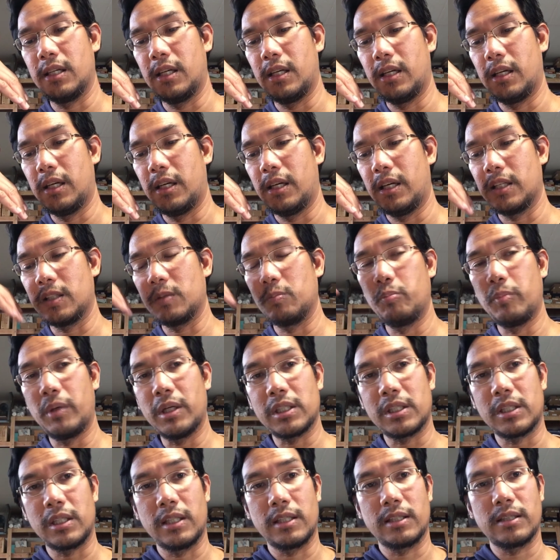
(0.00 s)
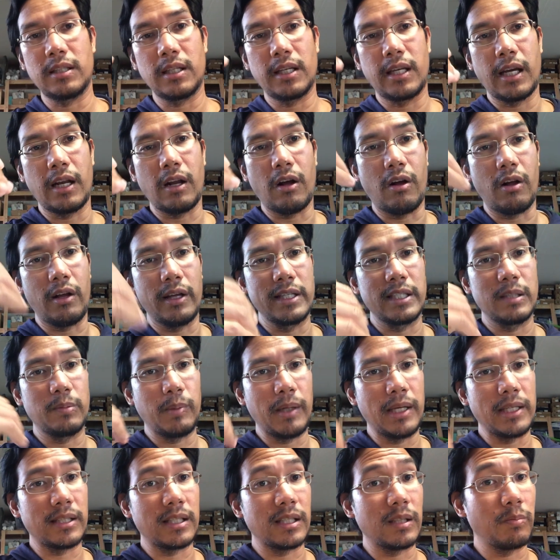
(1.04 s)
mission is to get all his
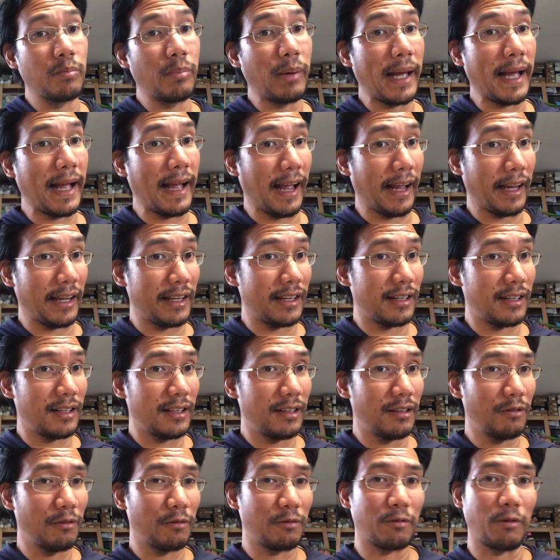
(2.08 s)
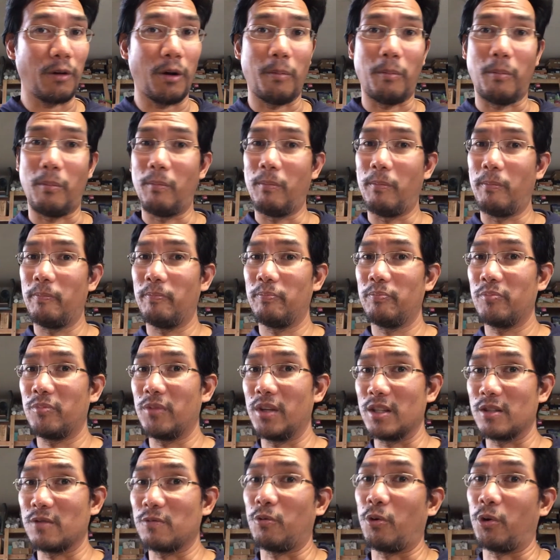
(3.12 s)
pieces back from these
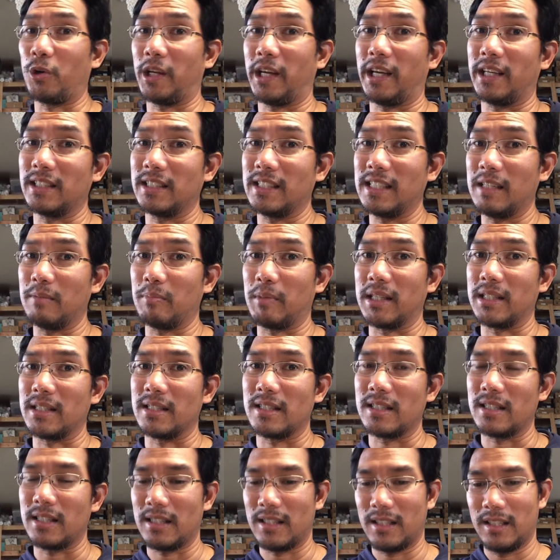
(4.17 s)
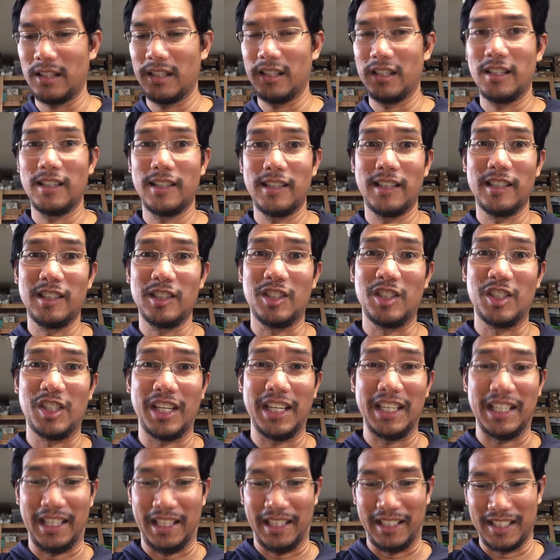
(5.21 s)
48 demons.
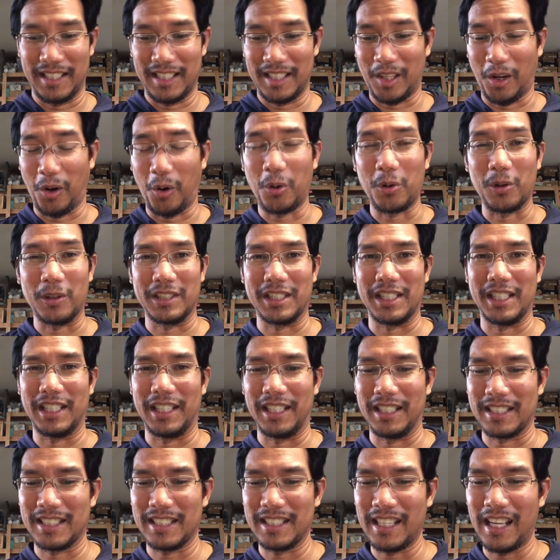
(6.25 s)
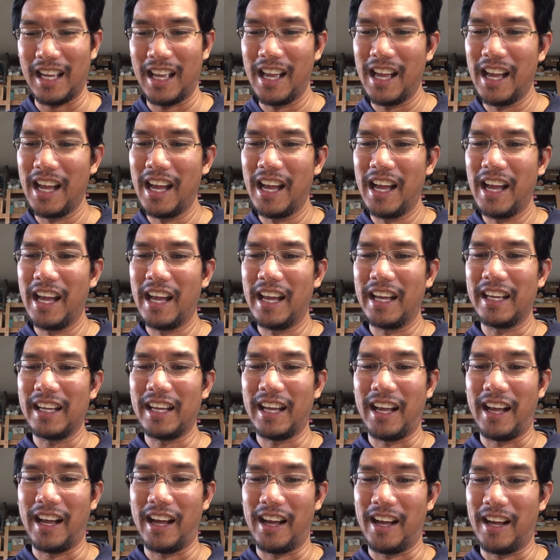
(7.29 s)
Genius, total genius.
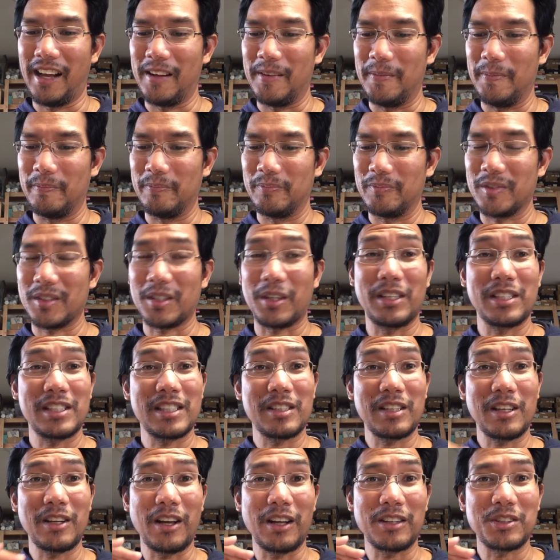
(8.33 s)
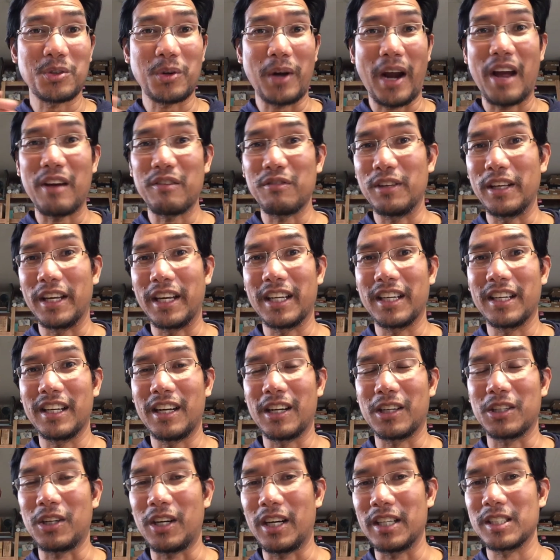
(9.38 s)
So he's traveling
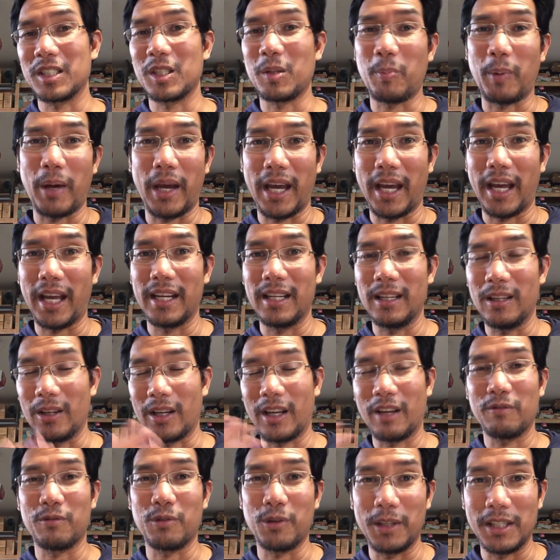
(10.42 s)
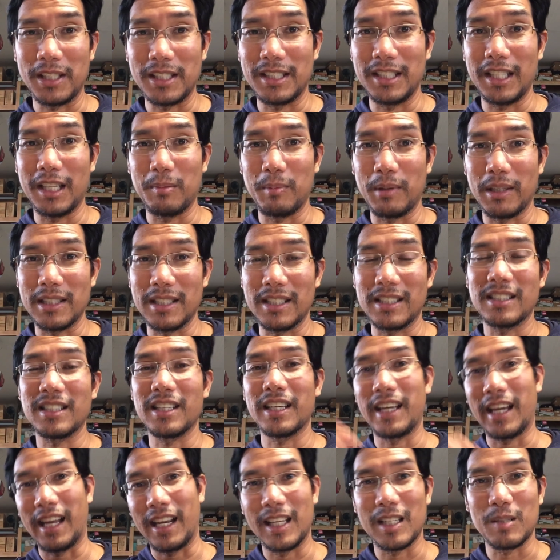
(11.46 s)
across Japan looking for these demons to
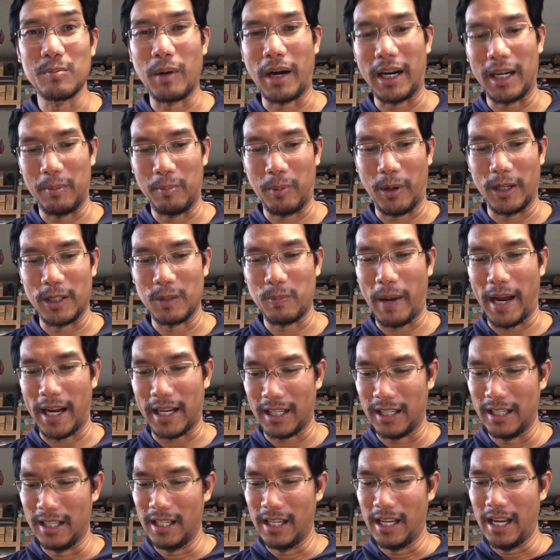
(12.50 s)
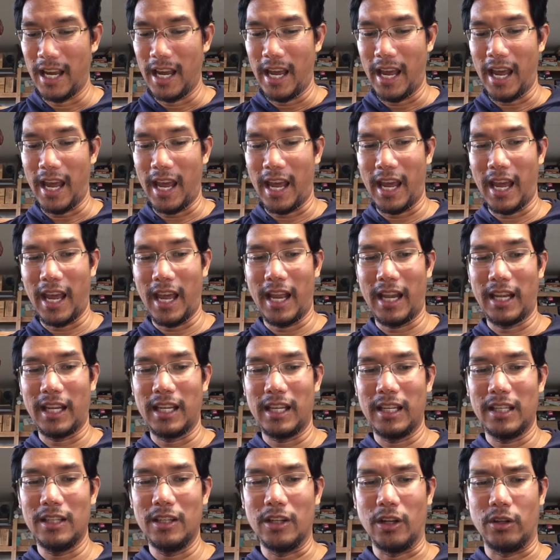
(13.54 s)
get his body parts back. And,
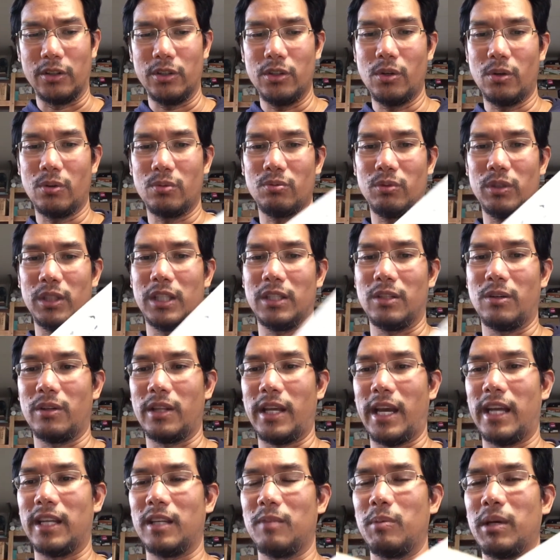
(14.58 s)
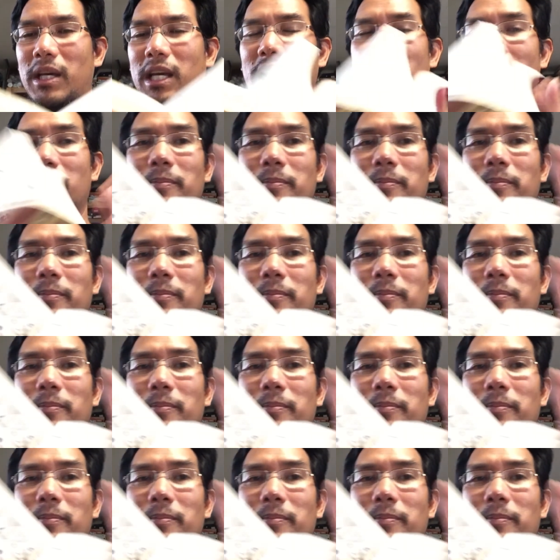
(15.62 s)
you know, you don't really know that in the beginning,